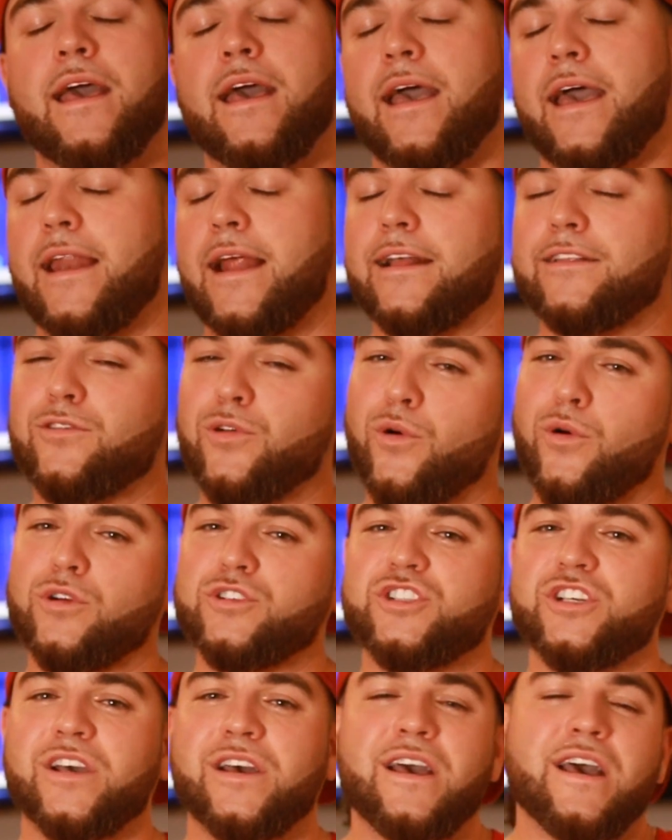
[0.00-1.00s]
And I
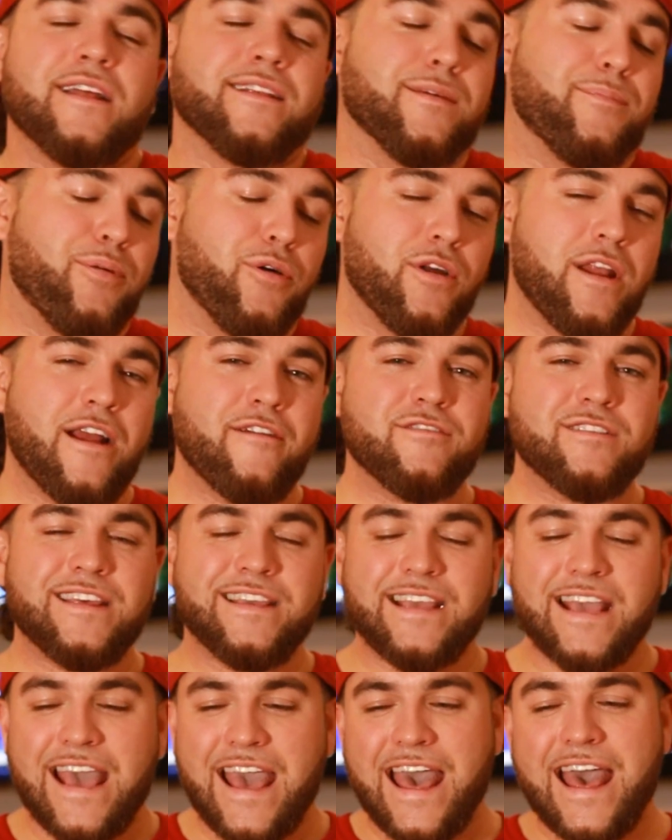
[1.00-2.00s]
told you to put
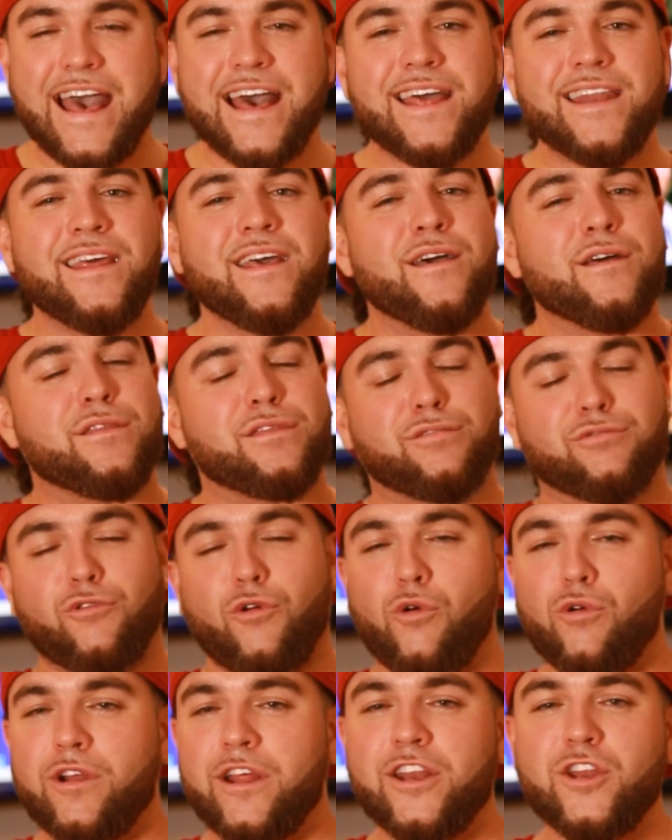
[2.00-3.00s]
everything you had,
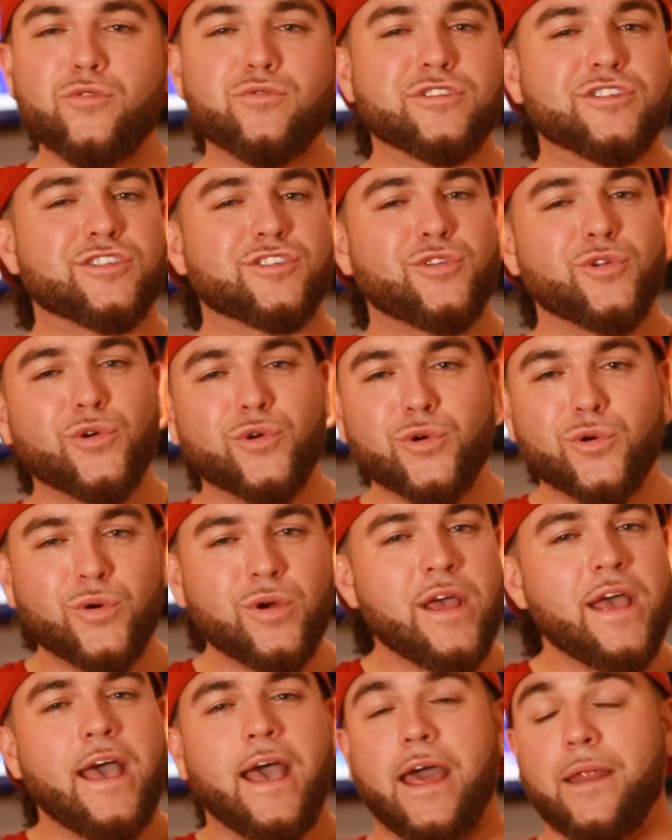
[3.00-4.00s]
throw it into a
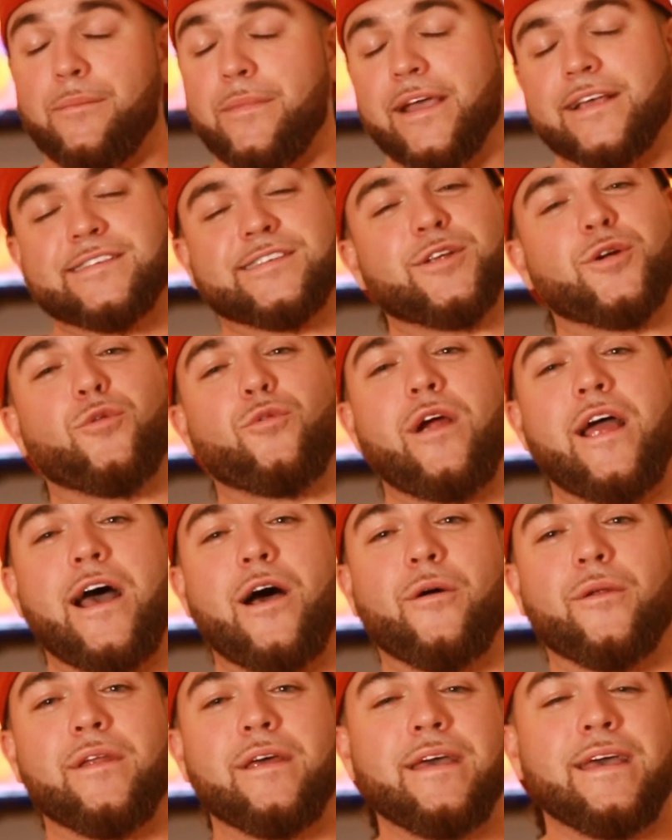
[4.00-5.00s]
stew, and mix it
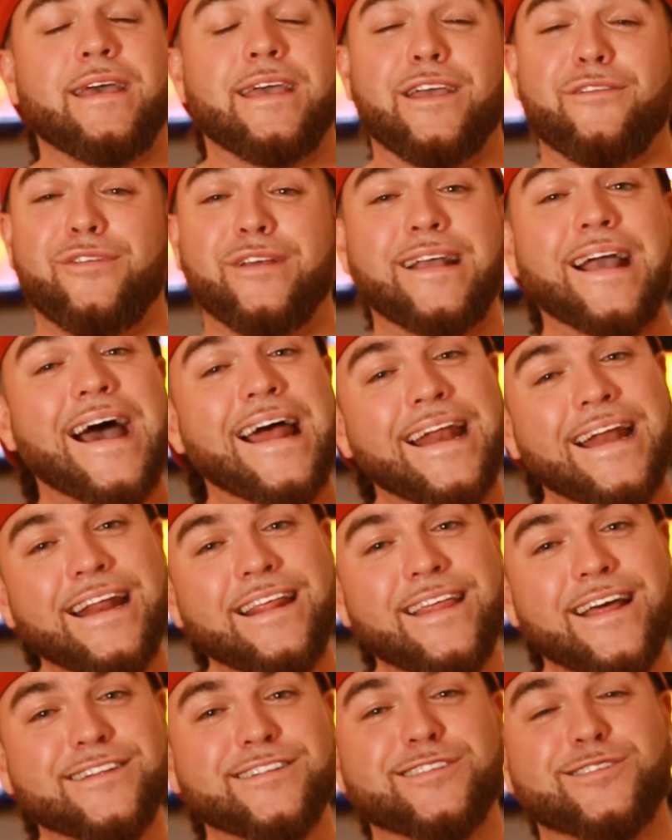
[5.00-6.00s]
around. If you got any
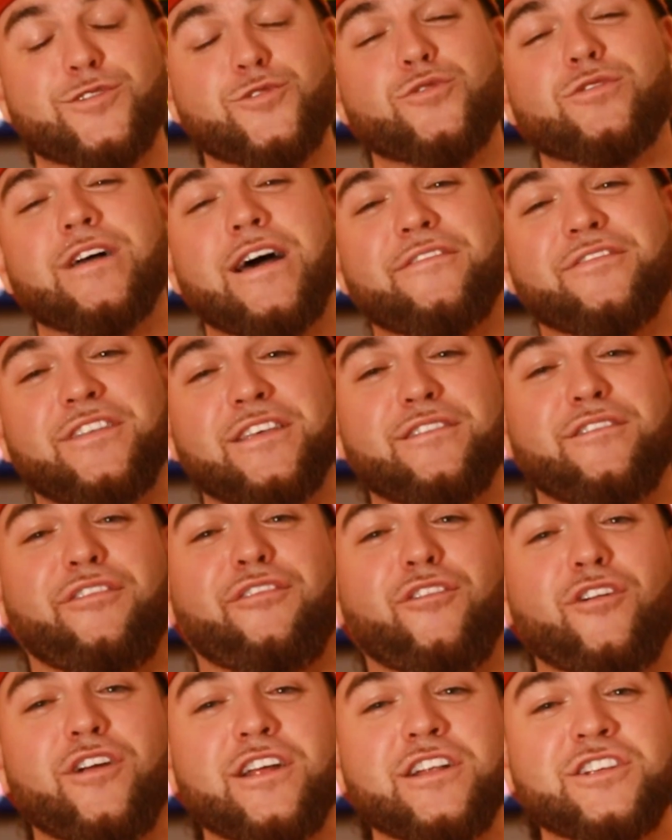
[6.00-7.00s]
of that stew left in the
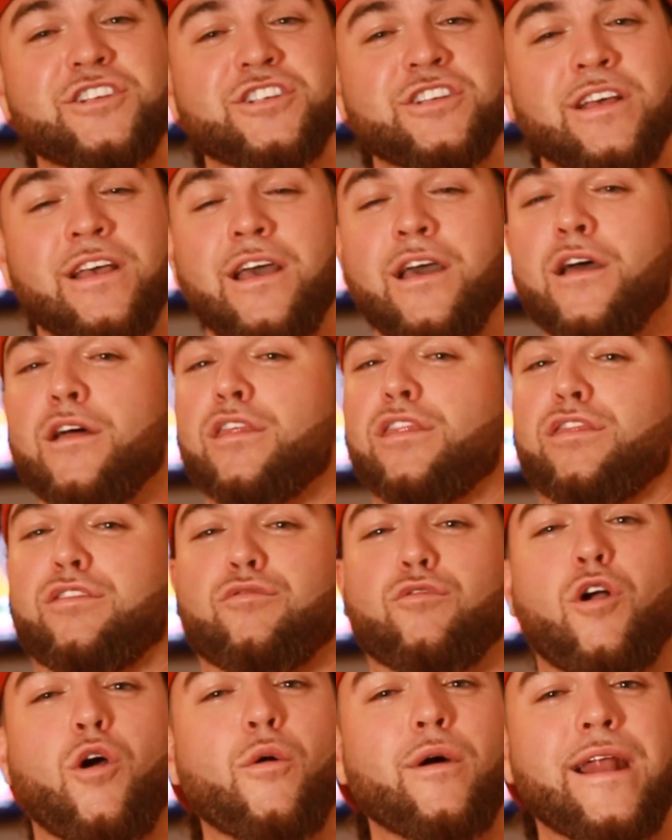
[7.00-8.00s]
fridge,
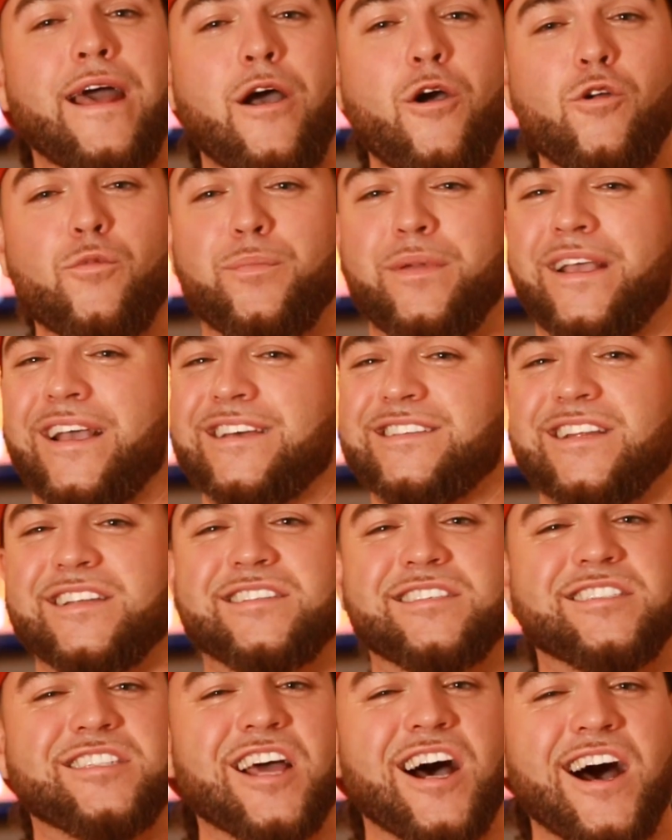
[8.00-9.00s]
throw it out because
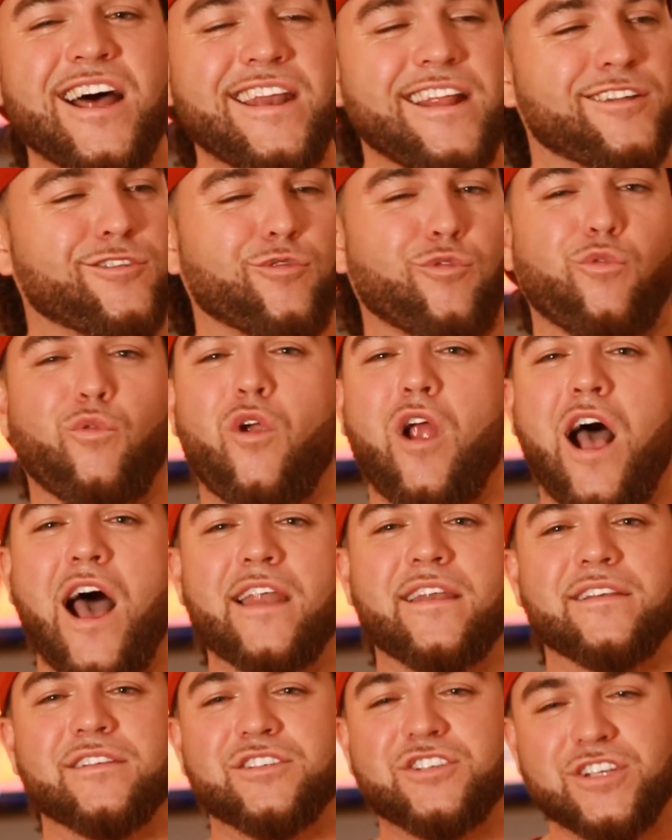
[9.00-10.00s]
it's done, it's
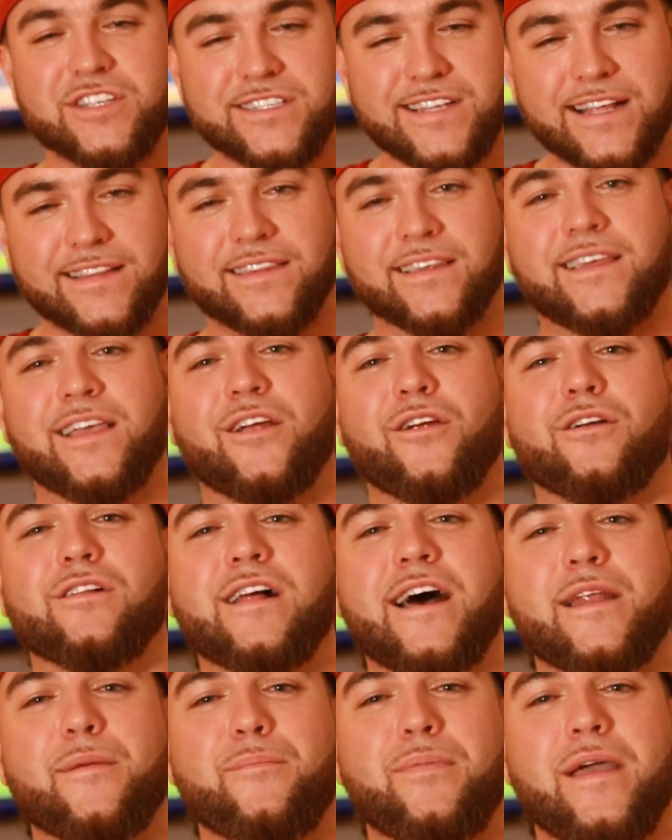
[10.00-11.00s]
rotten. Just like the
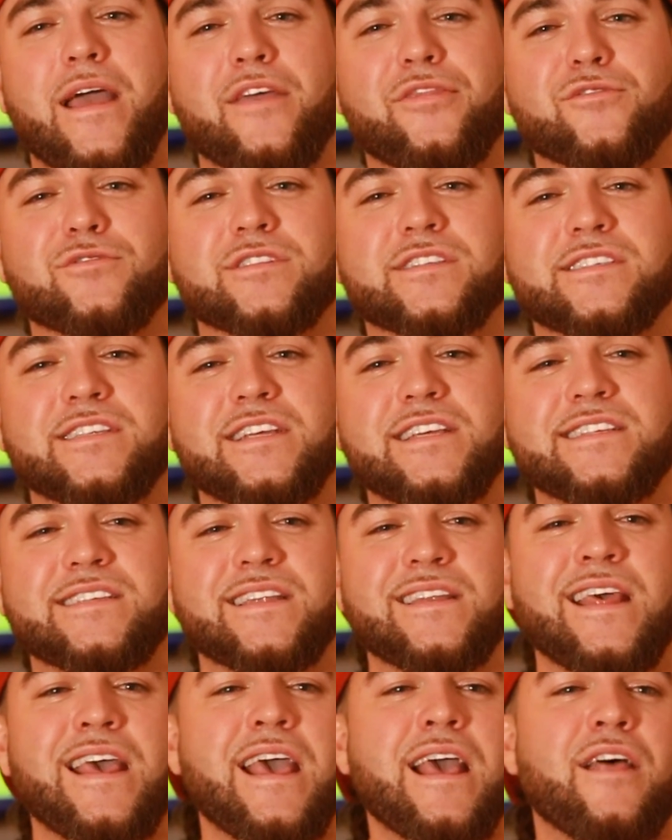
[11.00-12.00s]
Carolina Panthers
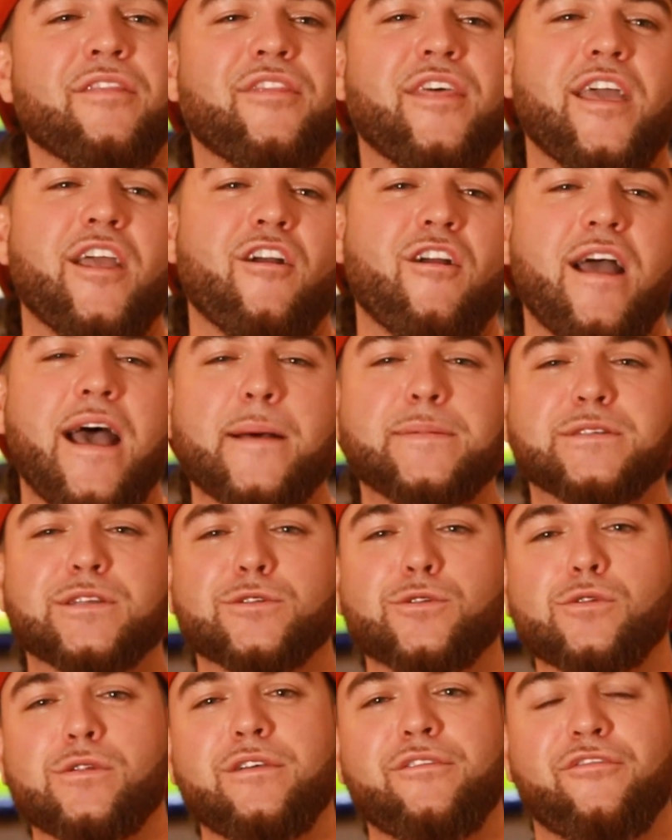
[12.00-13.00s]
season, they are
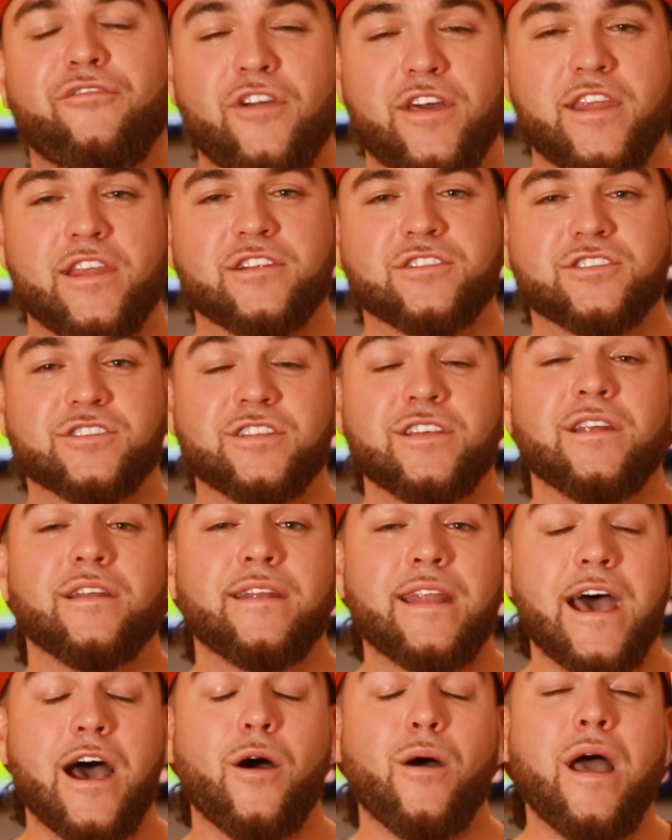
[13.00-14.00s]
absolutely finished.
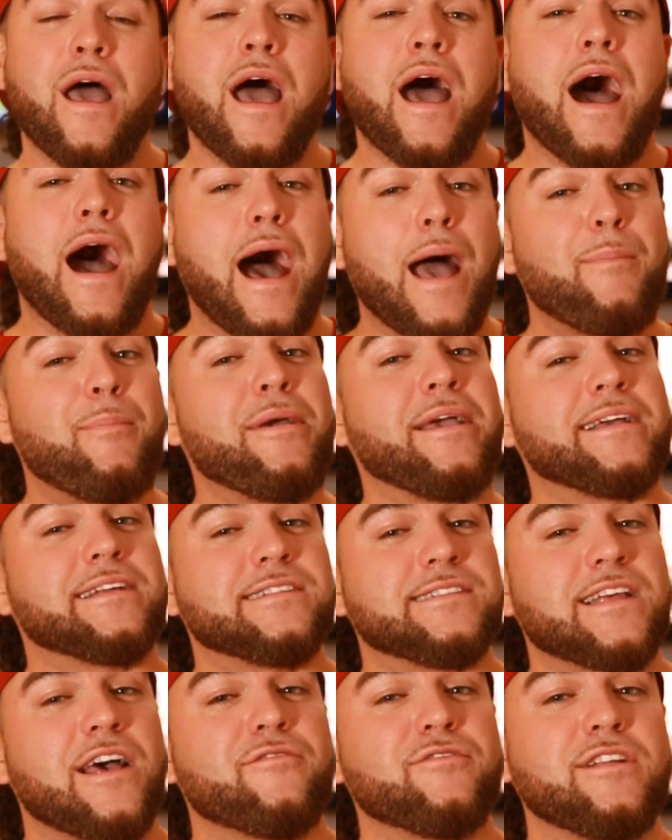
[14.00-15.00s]
Now, I pick at
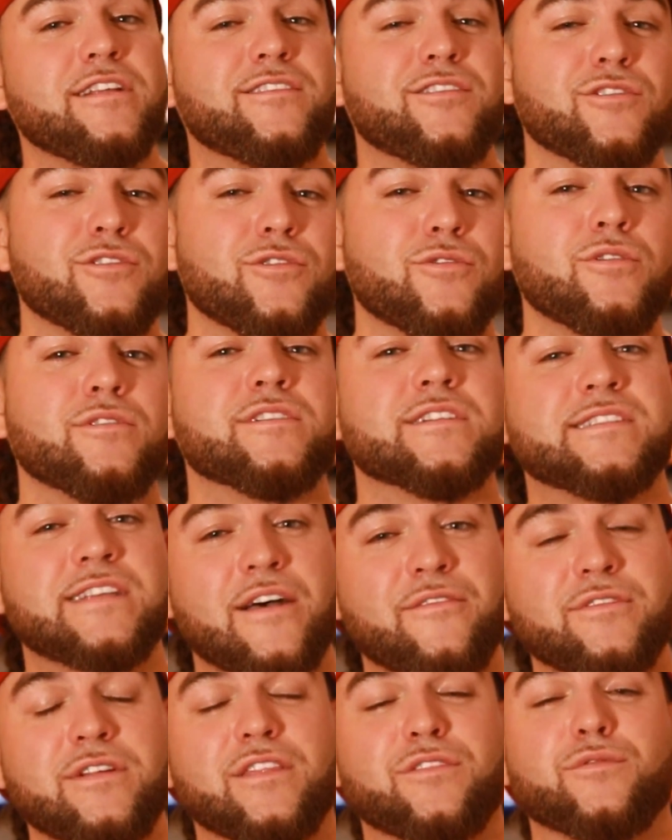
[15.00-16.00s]
72 to
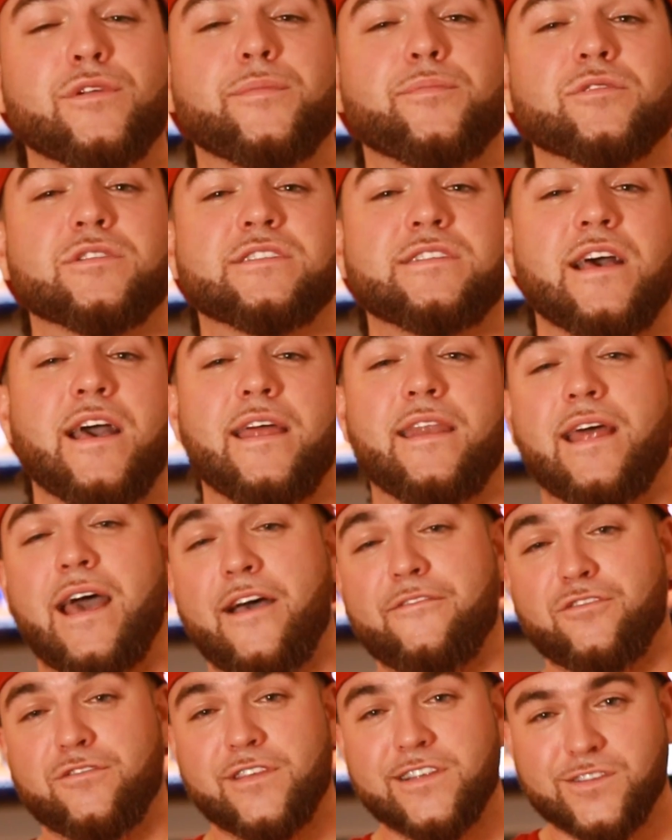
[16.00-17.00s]
73%
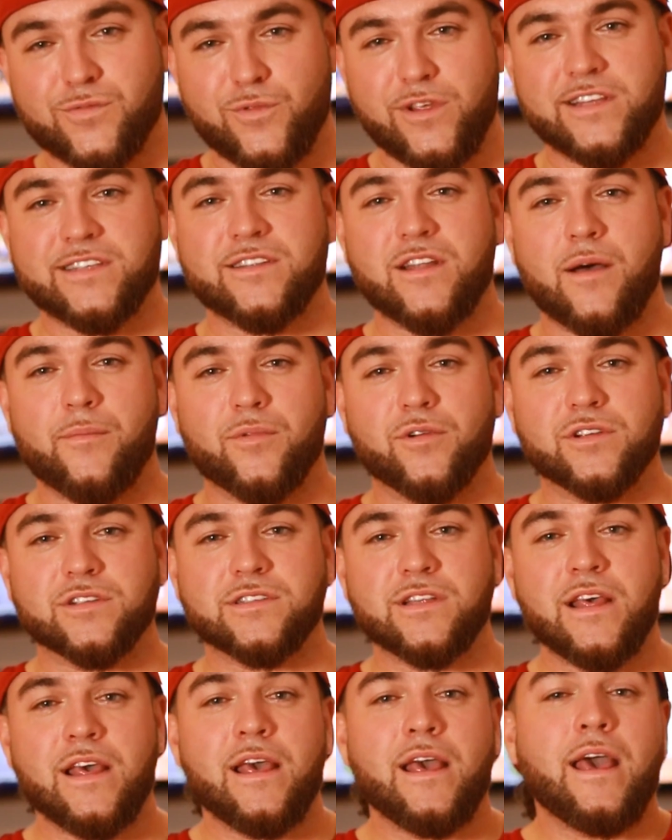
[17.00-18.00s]
after this week's numbers.